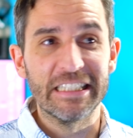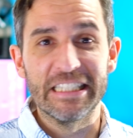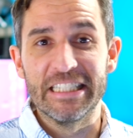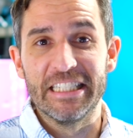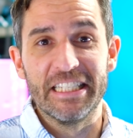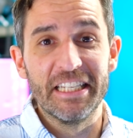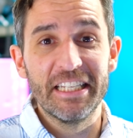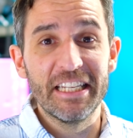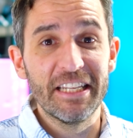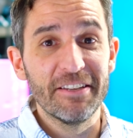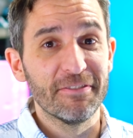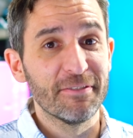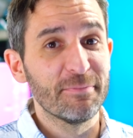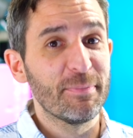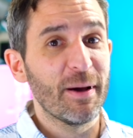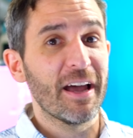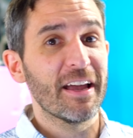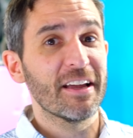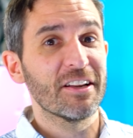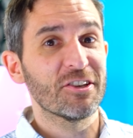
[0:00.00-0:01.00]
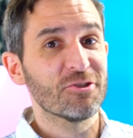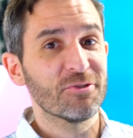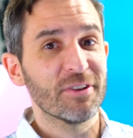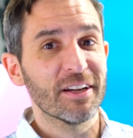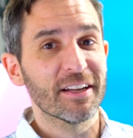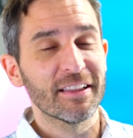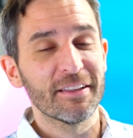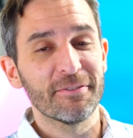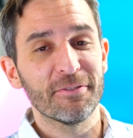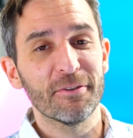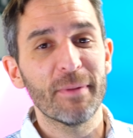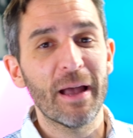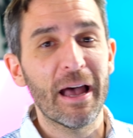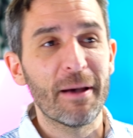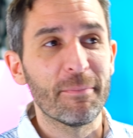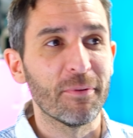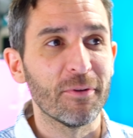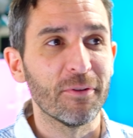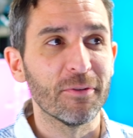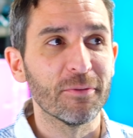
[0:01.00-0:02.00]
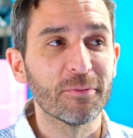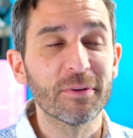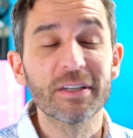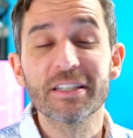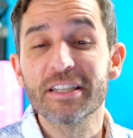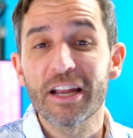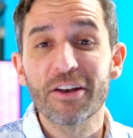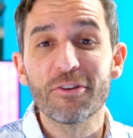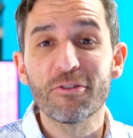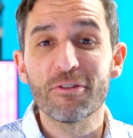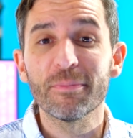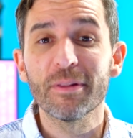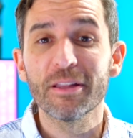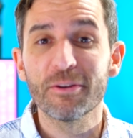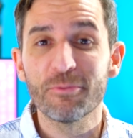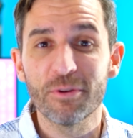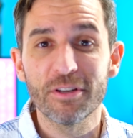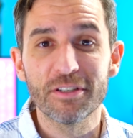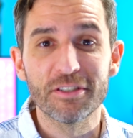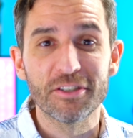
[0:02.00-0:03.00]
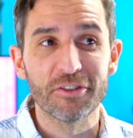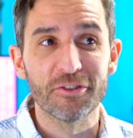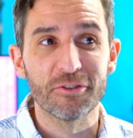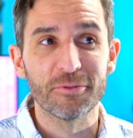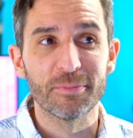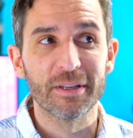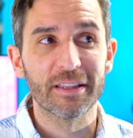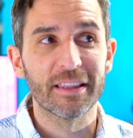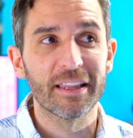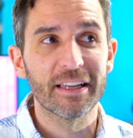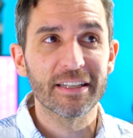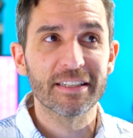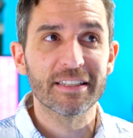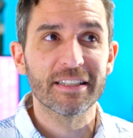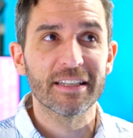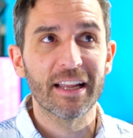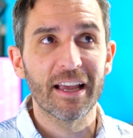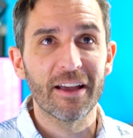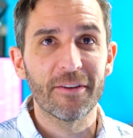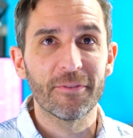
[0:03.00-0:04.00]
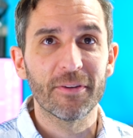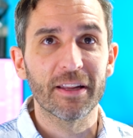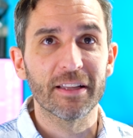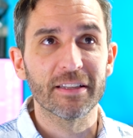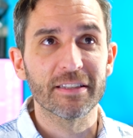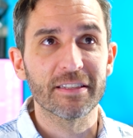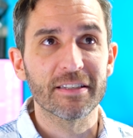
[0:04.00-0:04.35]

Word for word: didn't even buy it directly from Apple, which I normally would do, but they just didn't have any in